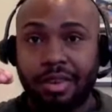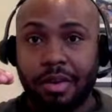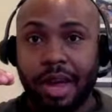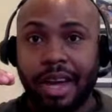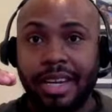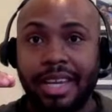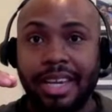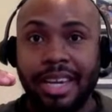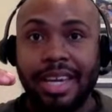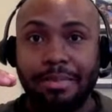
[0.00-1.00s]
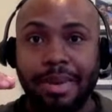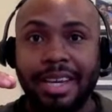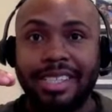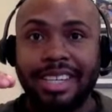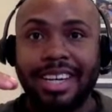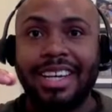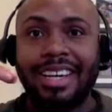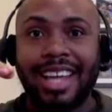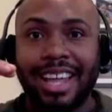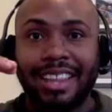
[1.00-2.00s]
Okay, DEBT.
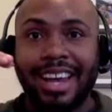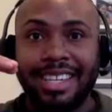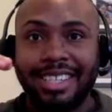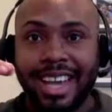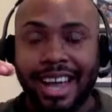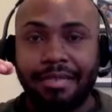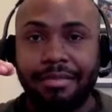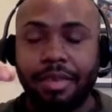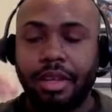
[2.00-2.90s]
That is debt.